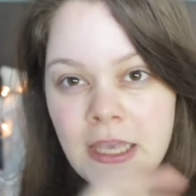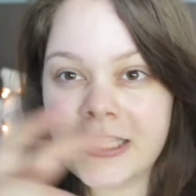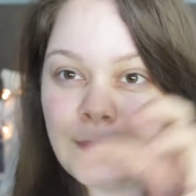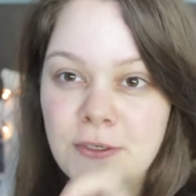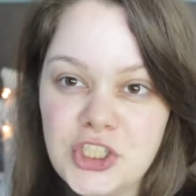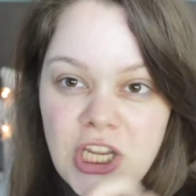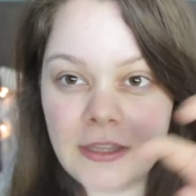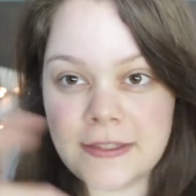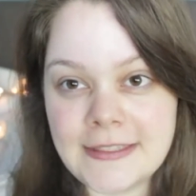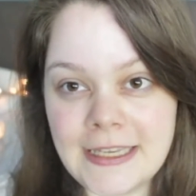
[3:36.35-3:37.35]

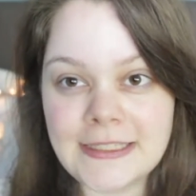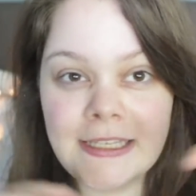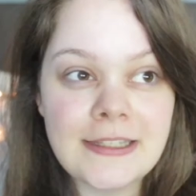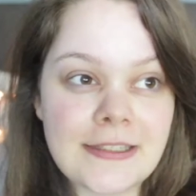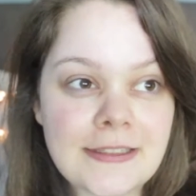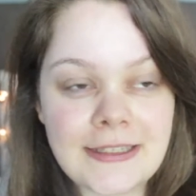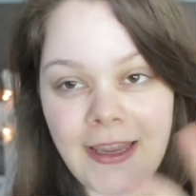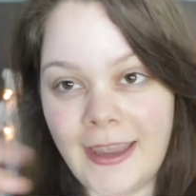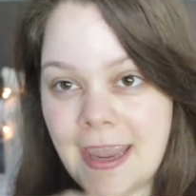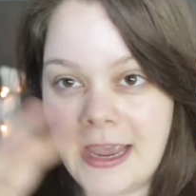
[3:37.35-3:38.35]
switching seasons
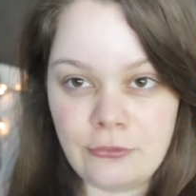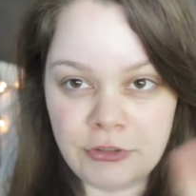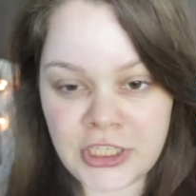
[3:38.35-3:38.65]
skincare